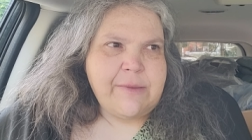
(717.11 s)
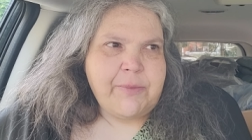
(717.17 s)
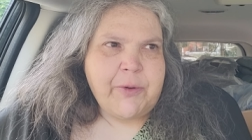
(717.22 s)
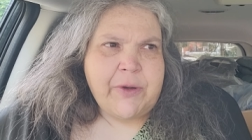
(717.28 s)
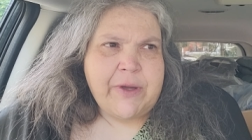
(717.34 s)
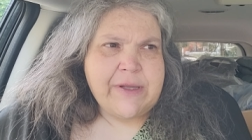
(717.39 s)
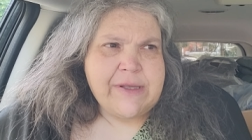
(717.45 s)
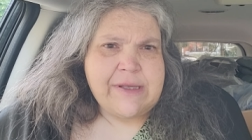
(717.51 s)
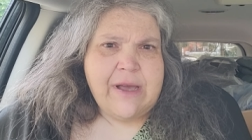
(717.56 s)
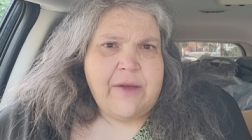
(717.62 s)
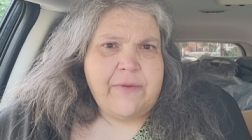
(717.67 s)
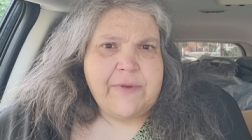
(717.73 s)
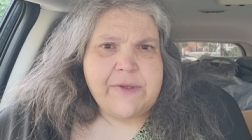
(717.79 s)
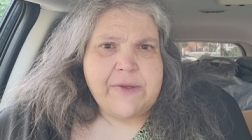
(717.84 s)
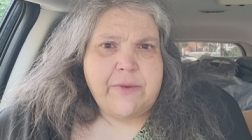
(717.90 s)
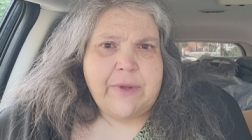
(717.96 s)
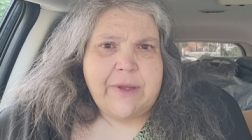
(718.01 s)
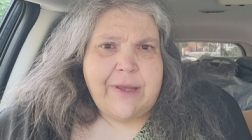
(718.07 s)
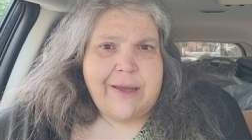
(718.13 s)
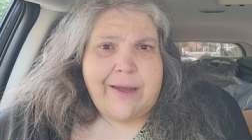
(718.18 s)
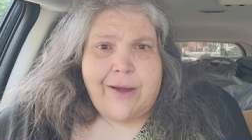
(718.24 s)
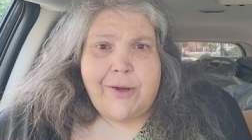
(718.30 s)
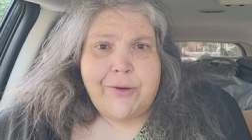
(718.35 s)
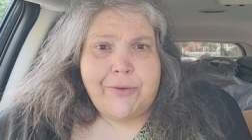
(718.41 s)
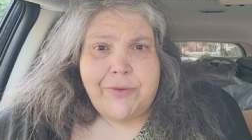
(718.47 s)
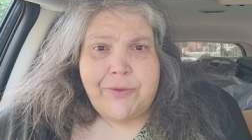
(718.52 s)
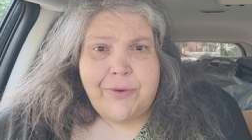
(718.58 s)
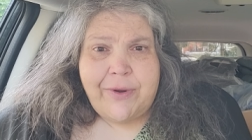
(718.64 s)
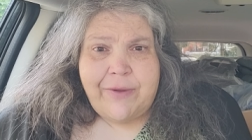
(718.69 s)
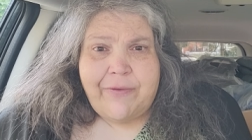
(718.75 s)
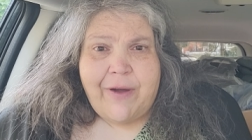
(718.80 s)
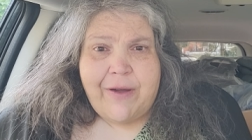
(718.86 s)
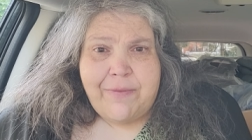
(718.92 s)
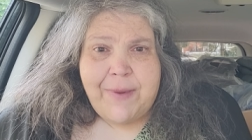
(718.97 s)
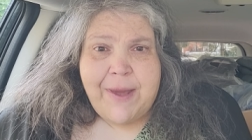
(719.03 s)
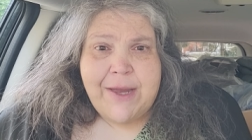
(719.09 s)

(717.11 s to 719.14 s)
book itself is only like 135